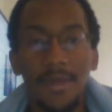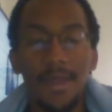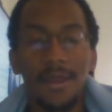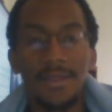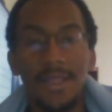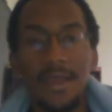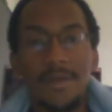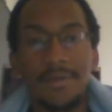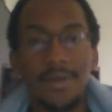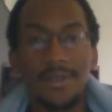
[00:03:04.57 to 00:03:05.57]
I'm
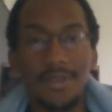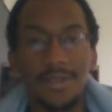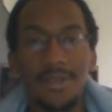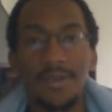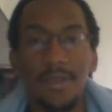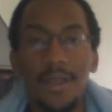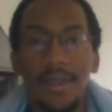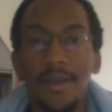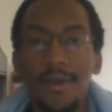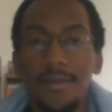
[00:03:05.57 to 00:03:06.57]
gonna just turn
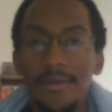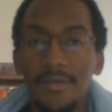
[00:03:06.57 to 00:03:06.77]
that off.